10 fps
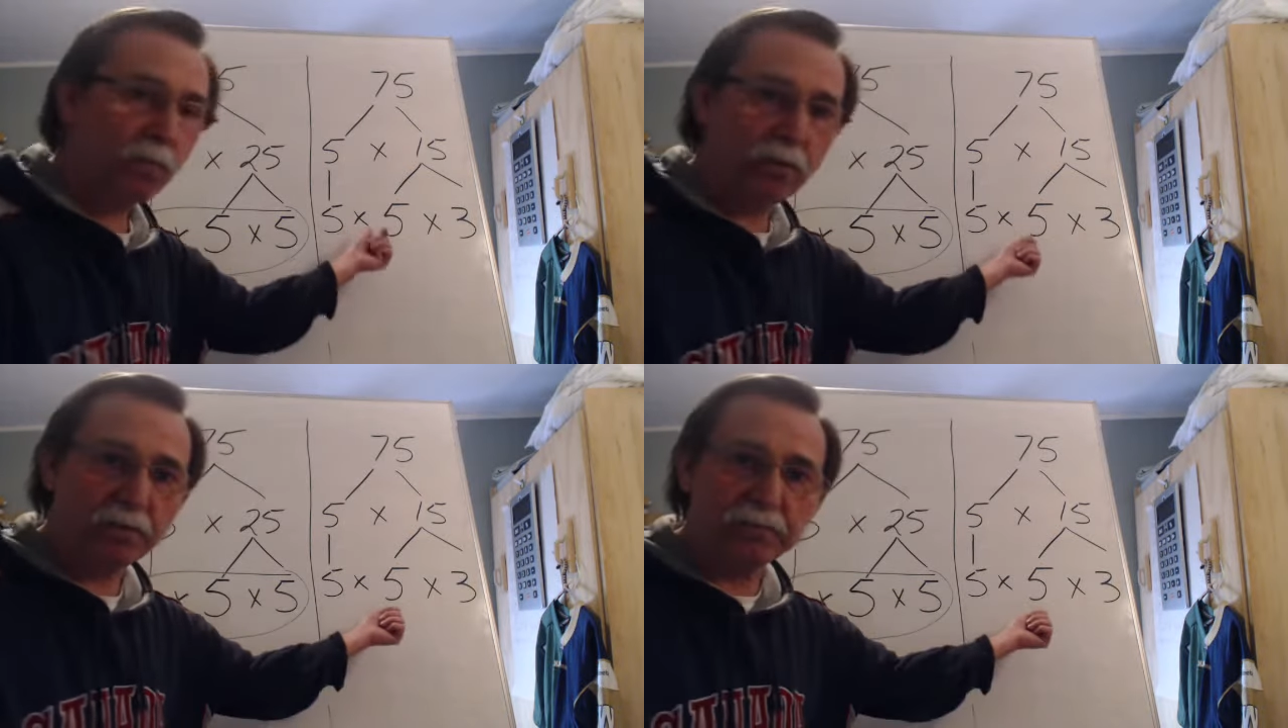
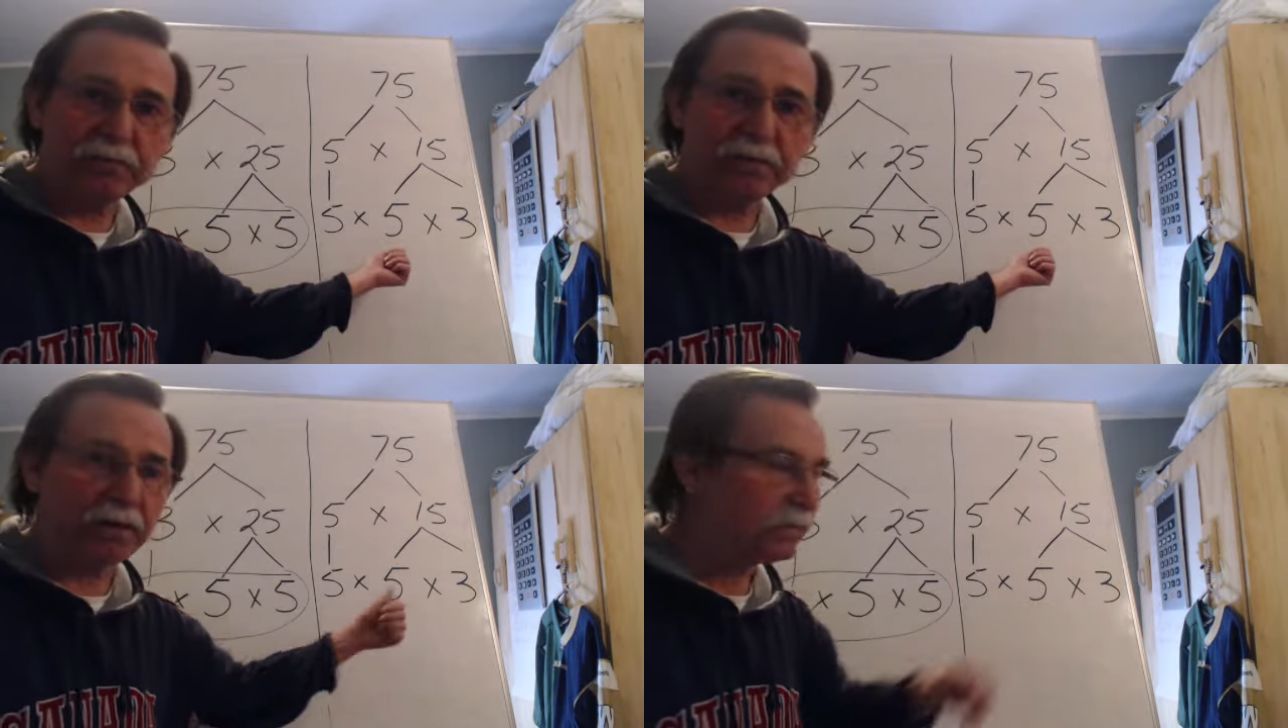
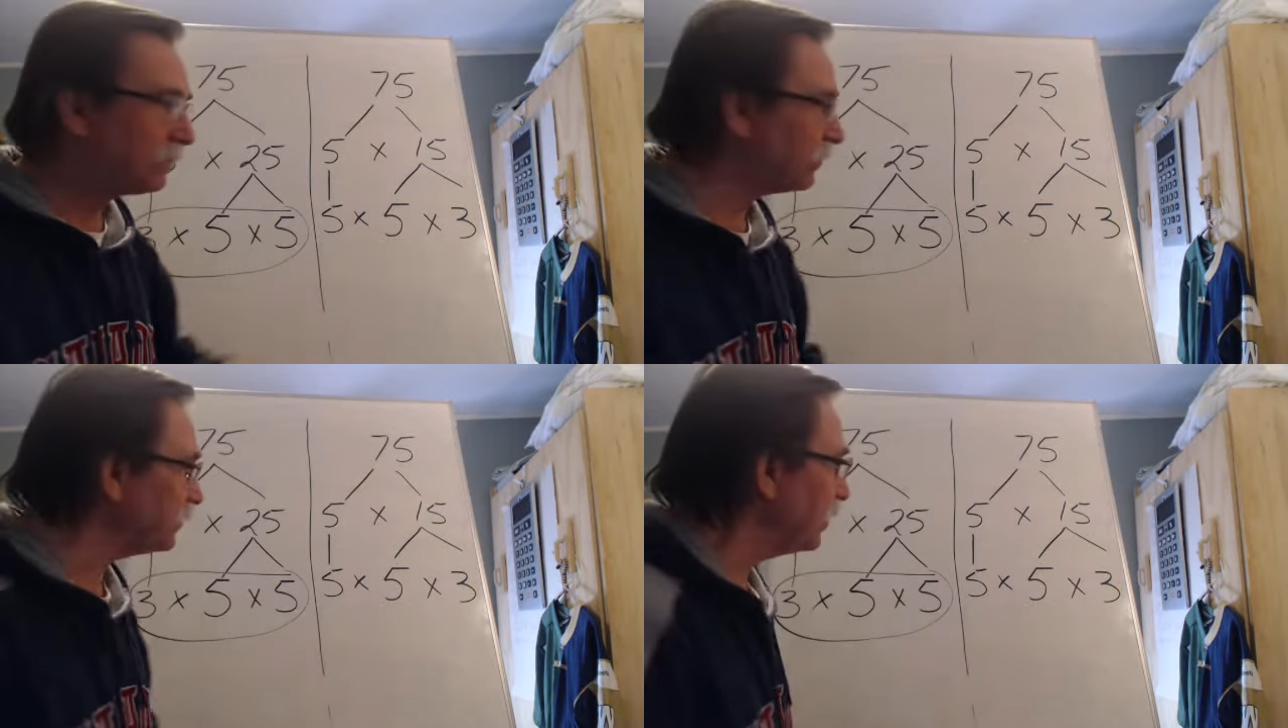order
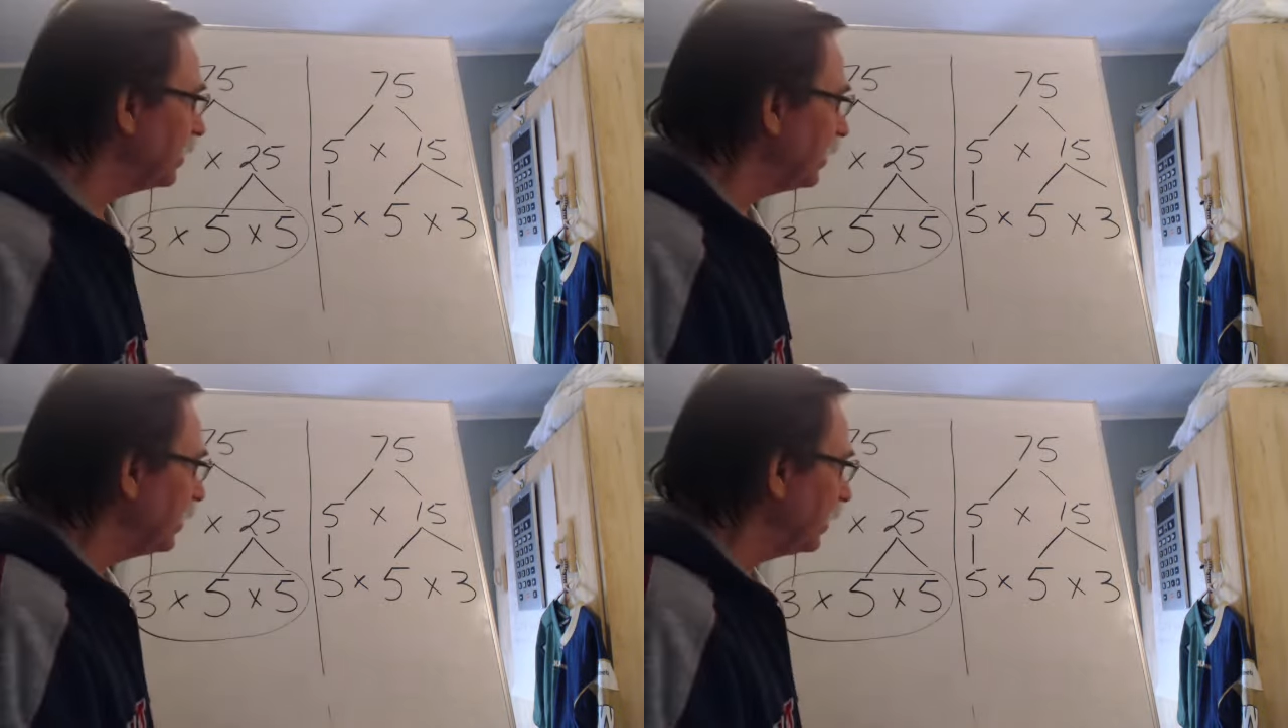these,
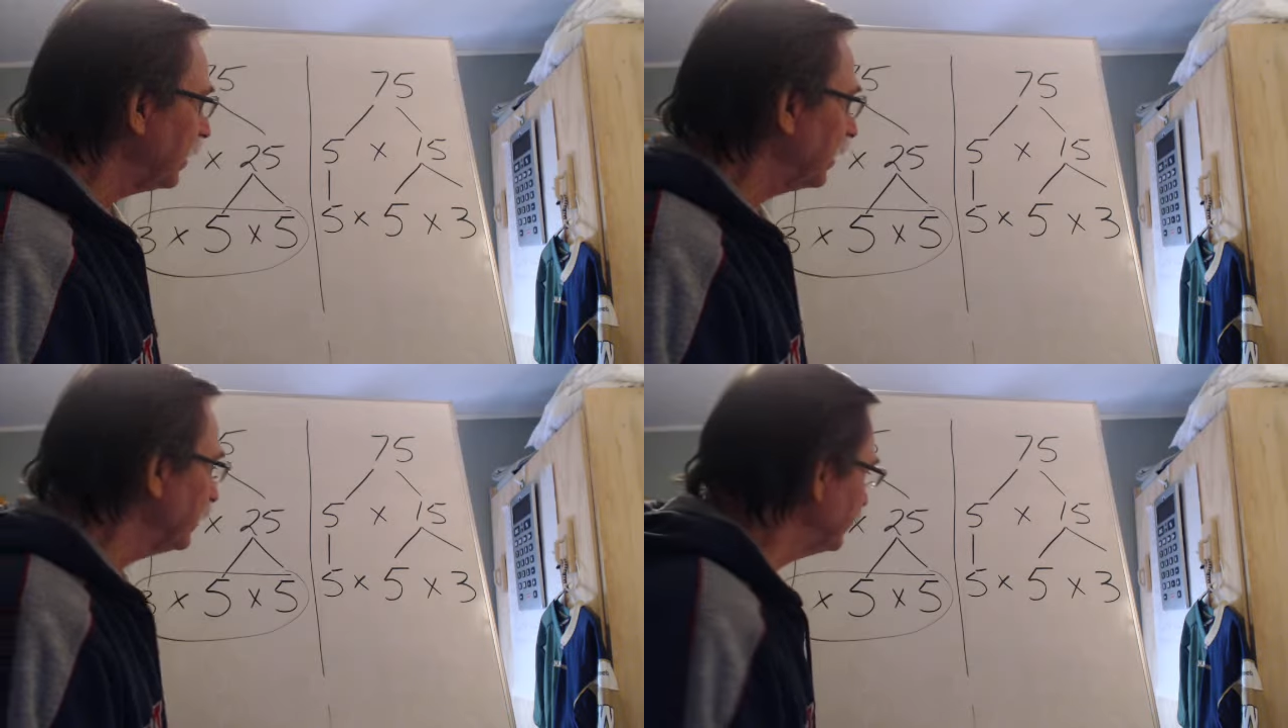
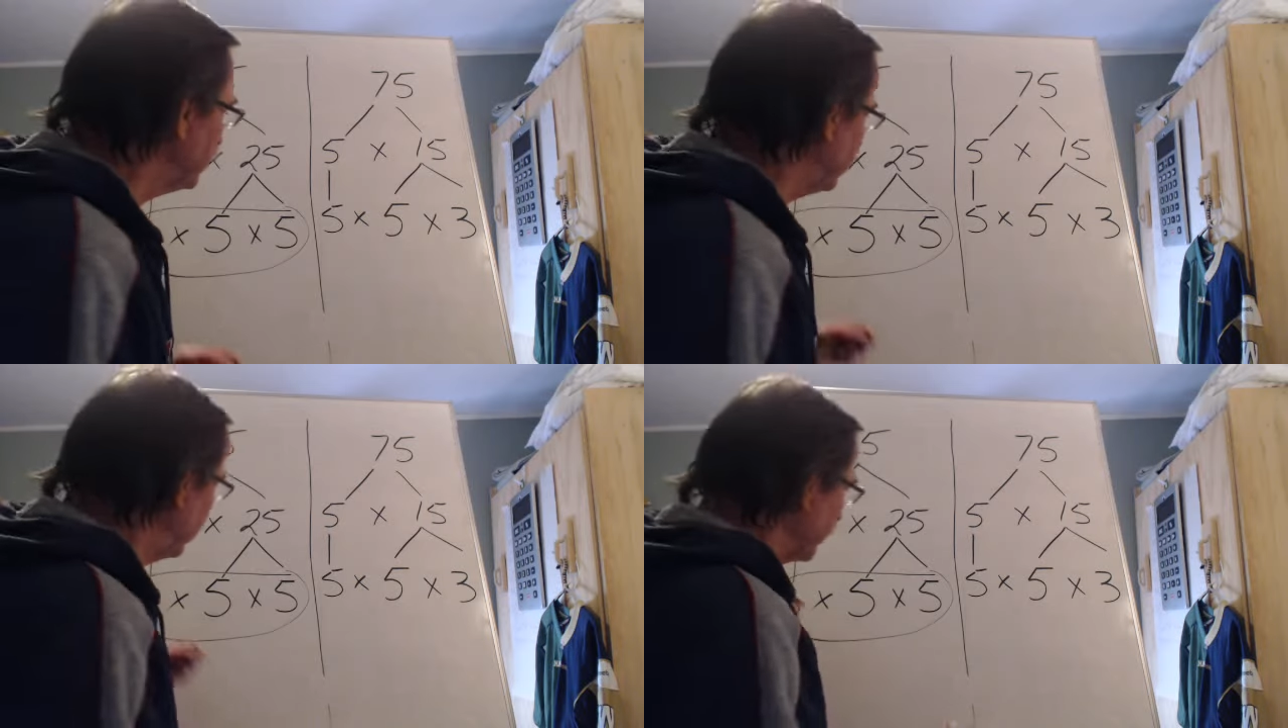and
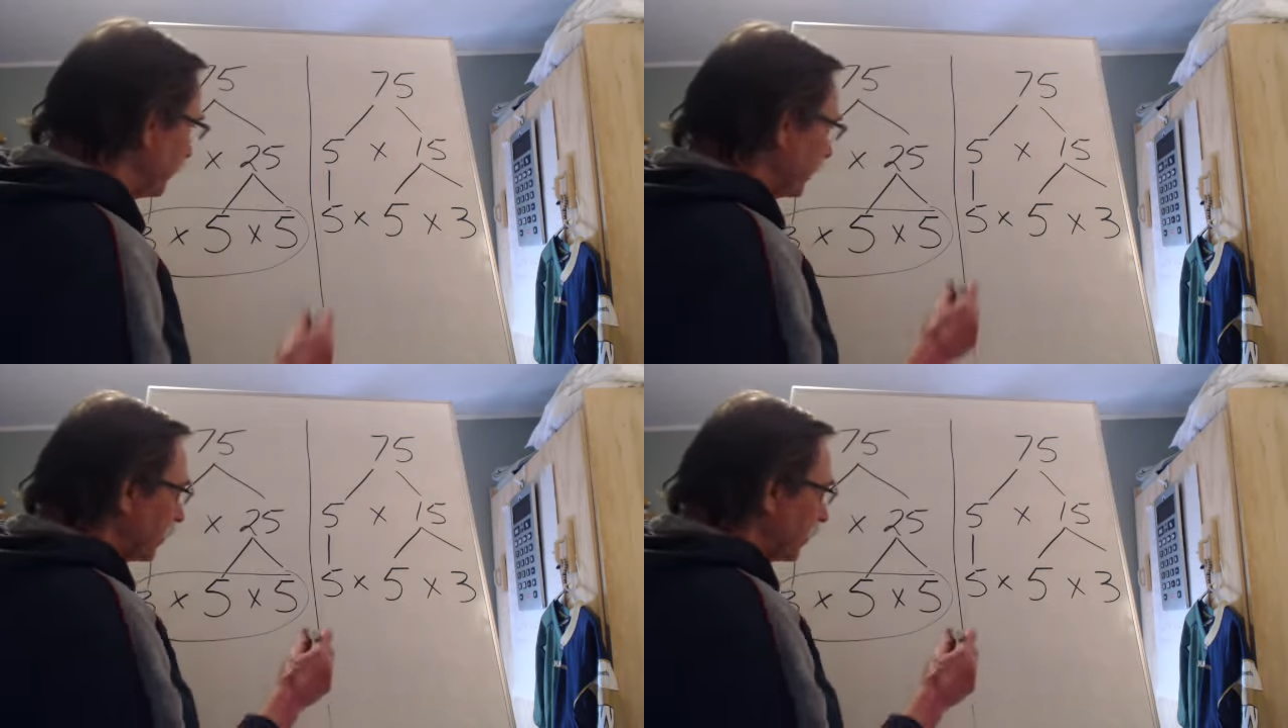then we